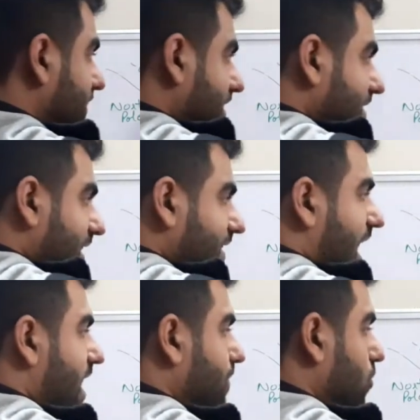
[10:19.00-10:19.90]

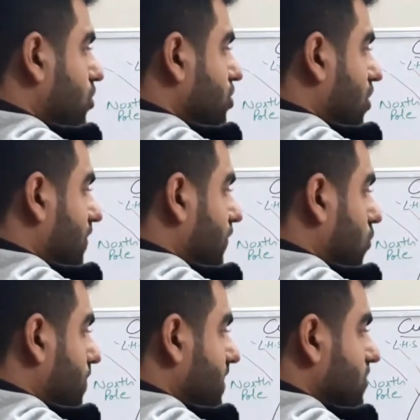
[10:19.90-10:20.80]
entire portion of
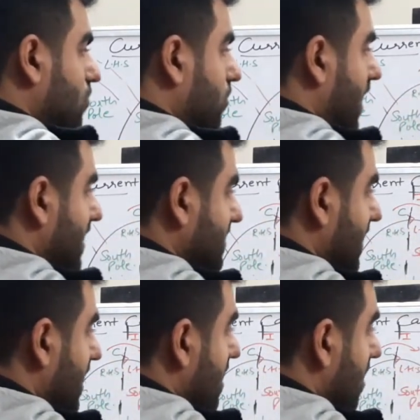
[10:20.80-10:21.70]
loop is known as
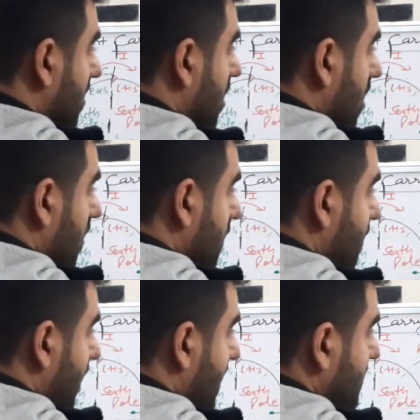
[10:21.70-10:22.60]
the
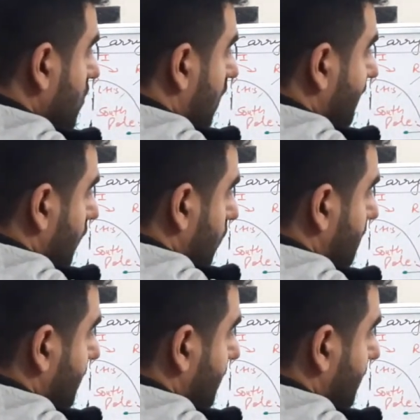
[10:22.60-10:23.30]
face of loop.